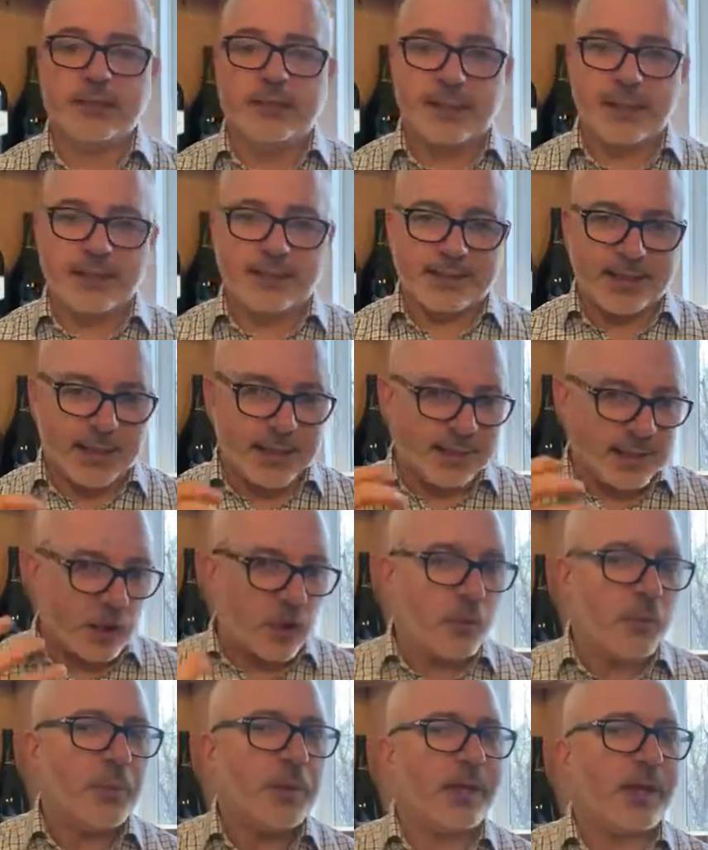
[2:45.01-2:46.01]
It's
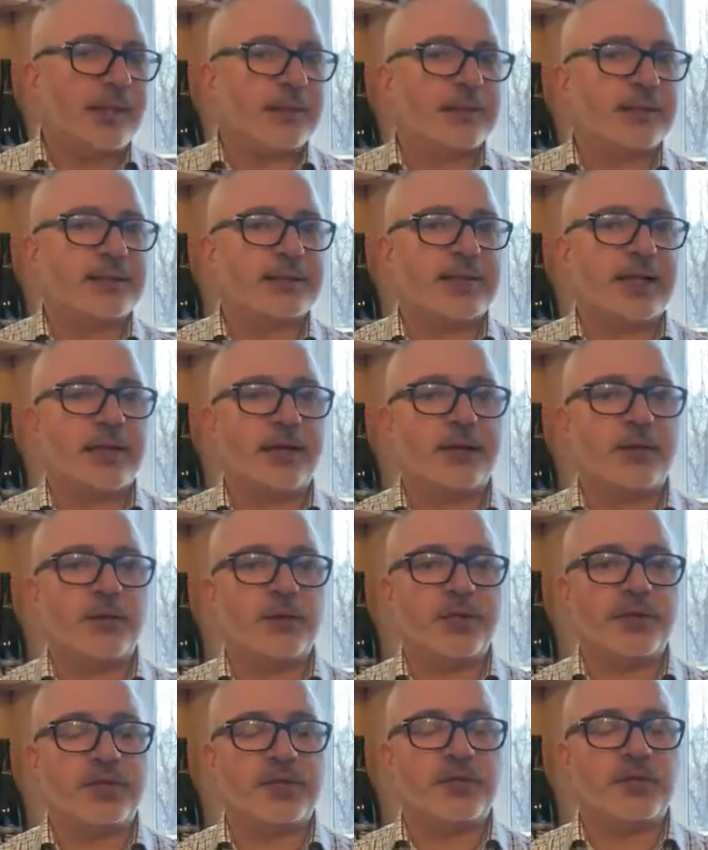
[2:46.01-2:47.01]
complex
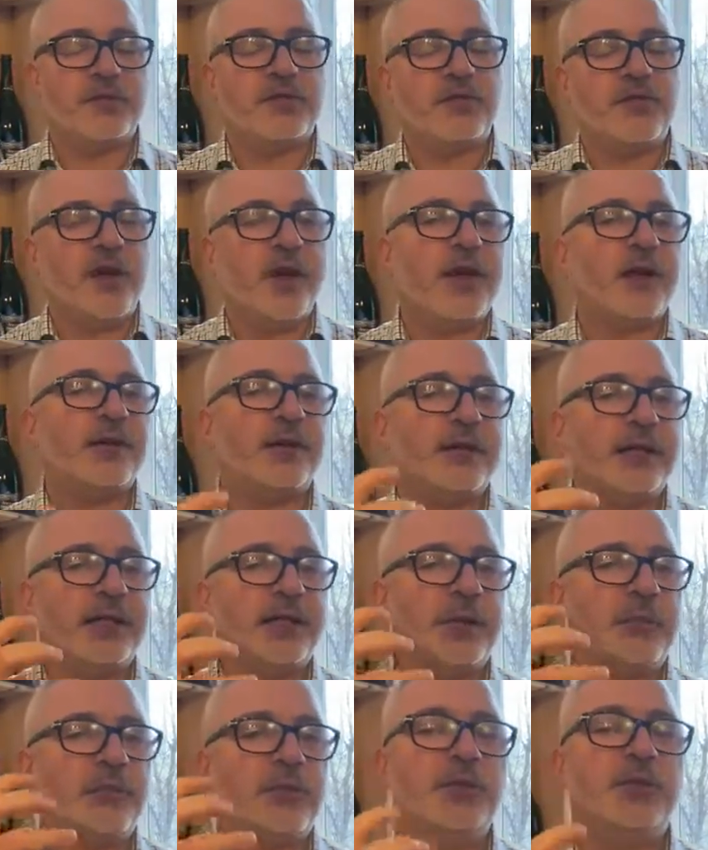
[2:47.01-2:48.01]
with a
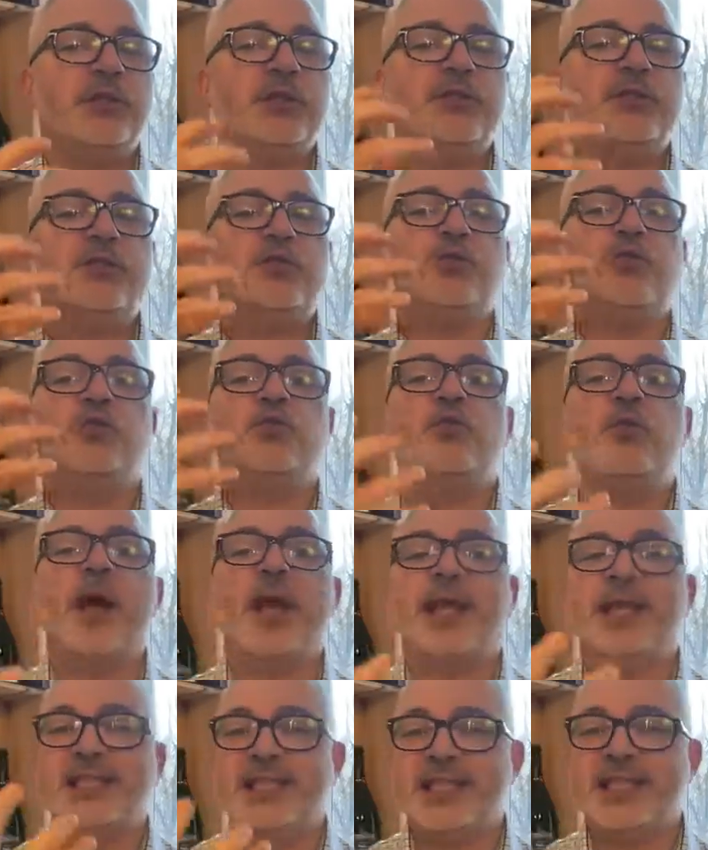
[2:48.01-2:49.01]
very beautiful,
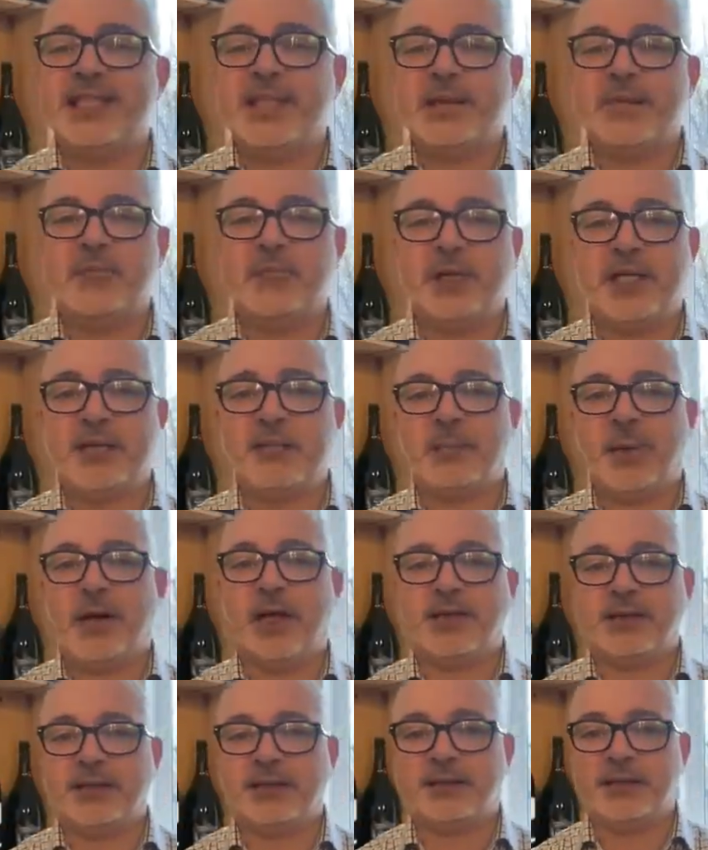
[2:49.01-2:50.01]
weighty mid
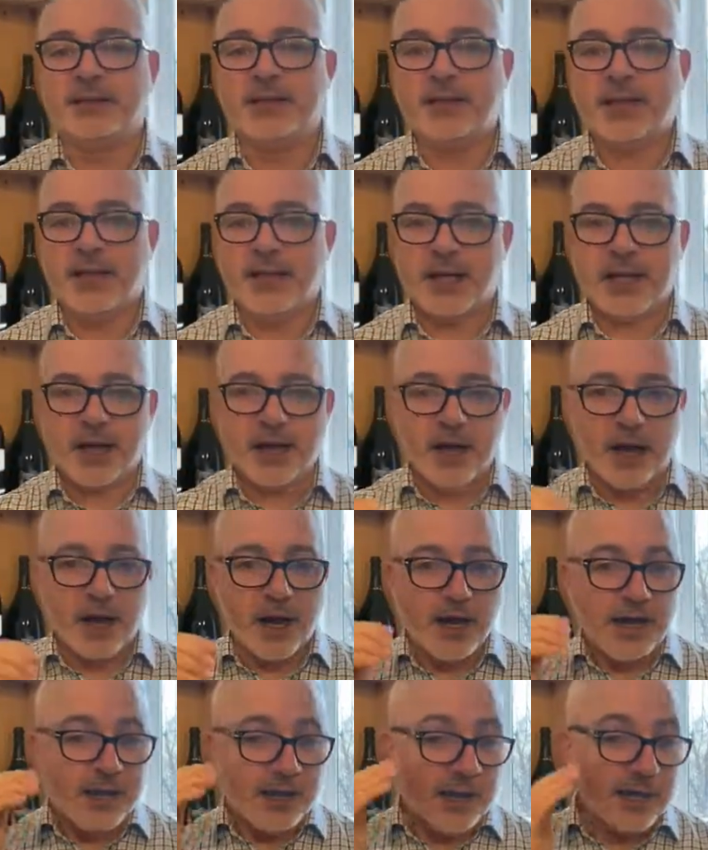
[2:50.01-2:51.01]
palate,
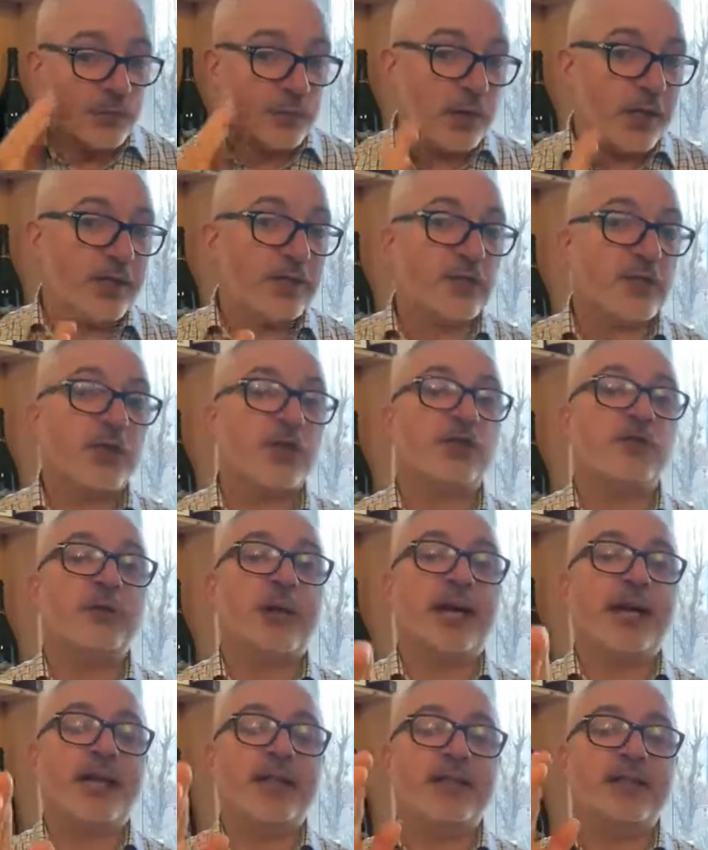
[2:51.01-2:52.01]
as well as a
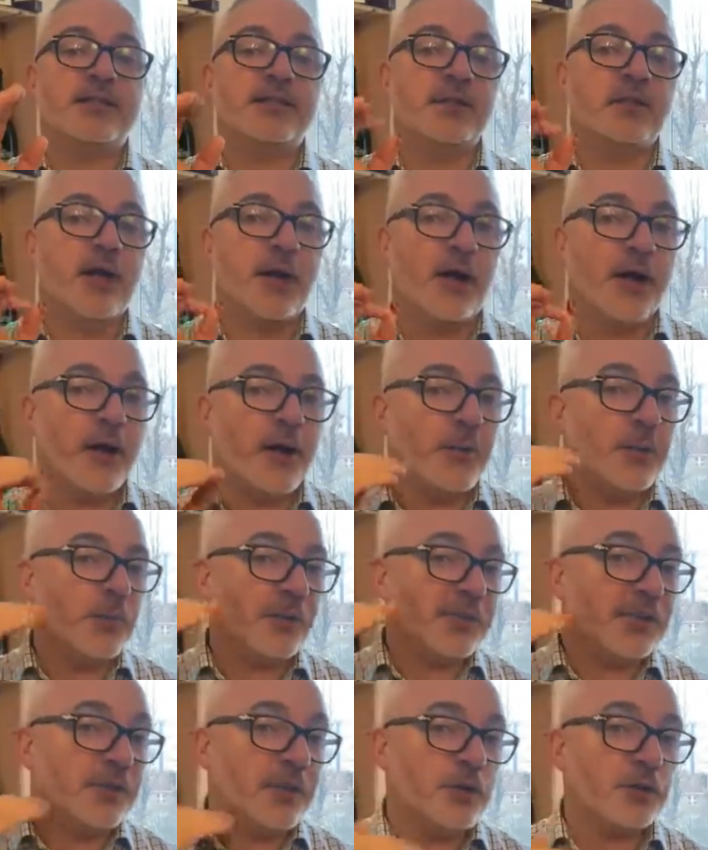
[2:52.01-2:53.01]
great
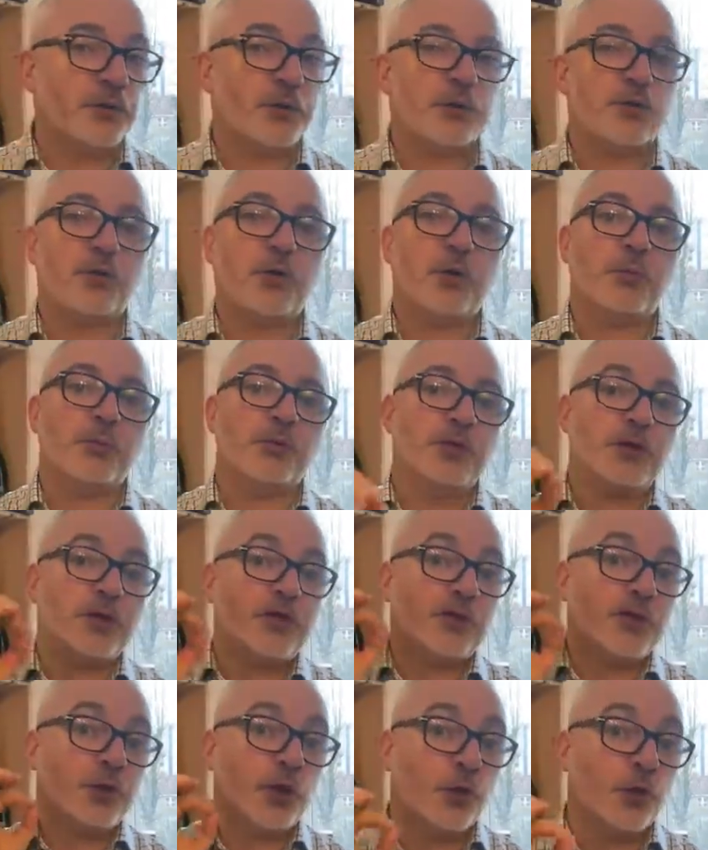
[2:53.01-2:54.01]
motivational,
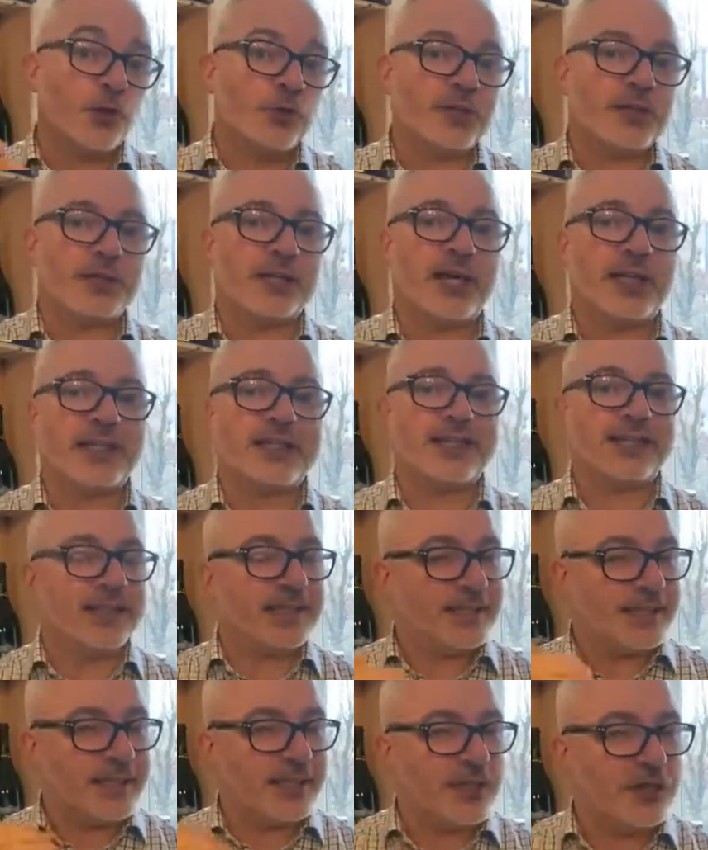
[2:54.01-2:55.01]
almost towards
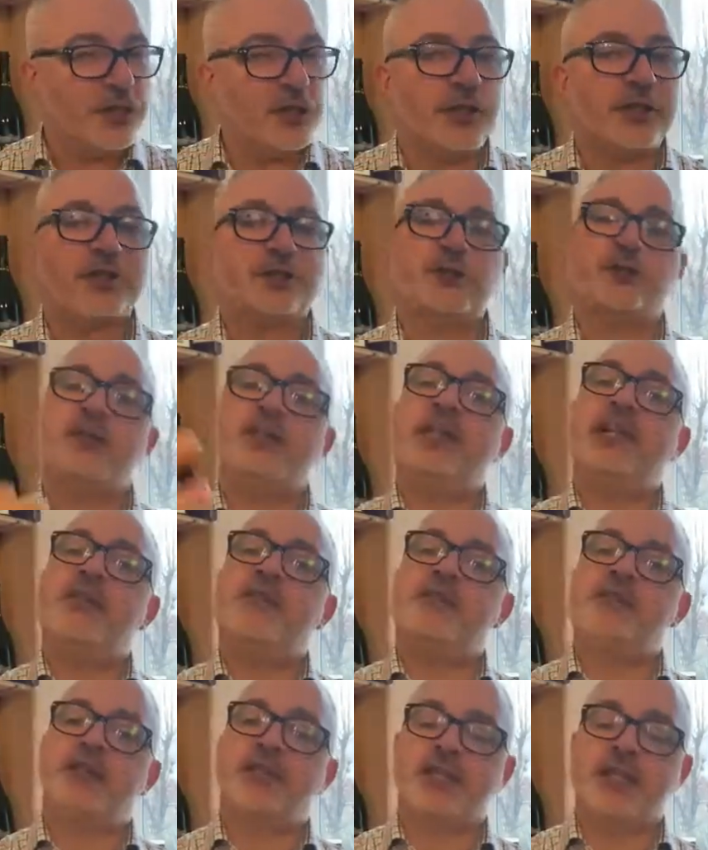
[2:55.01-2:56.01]
acidity, just to
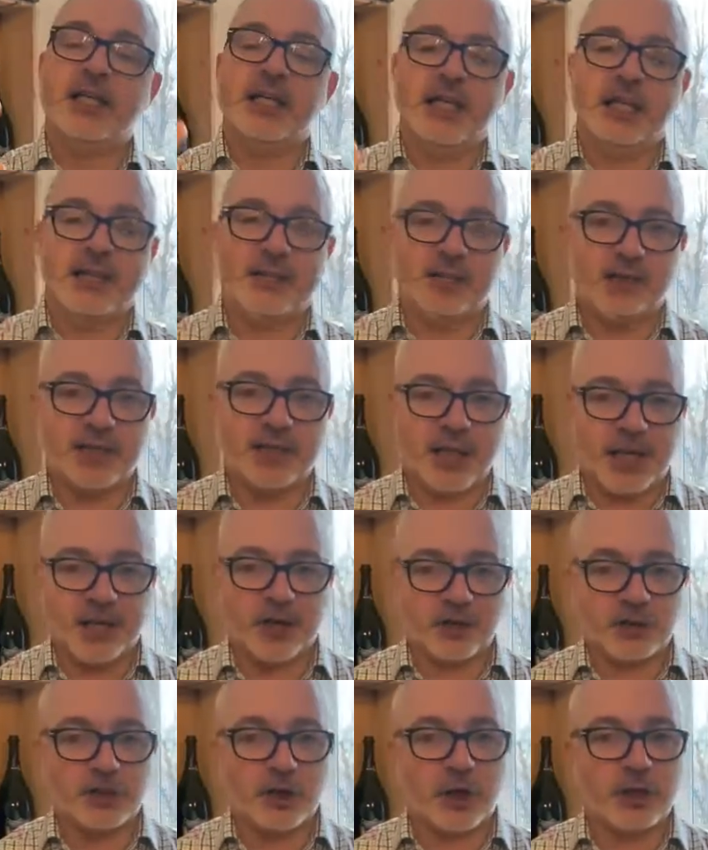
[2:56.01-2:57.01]
lift the
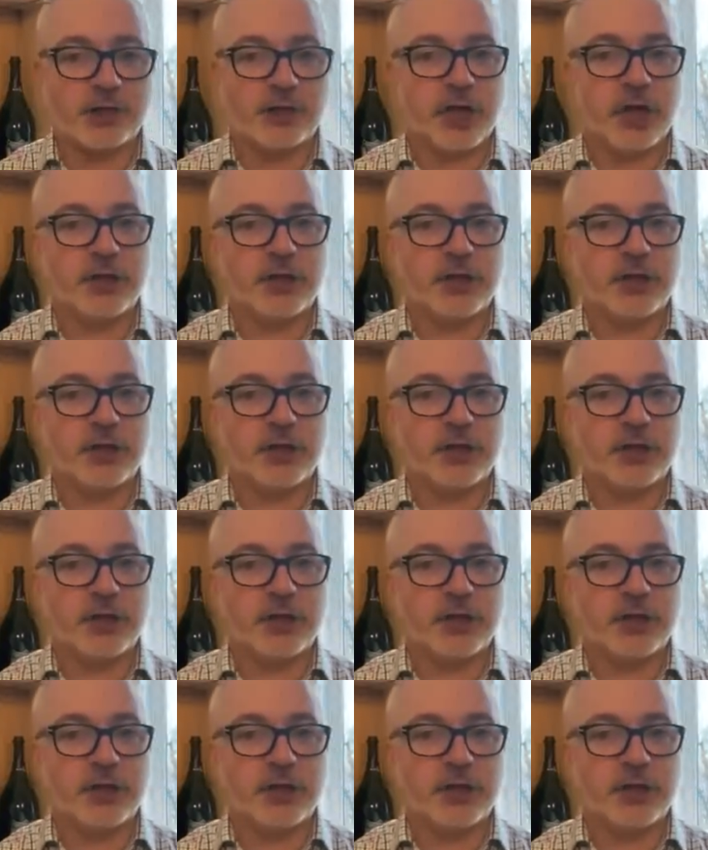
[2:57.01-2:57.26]
entire structure.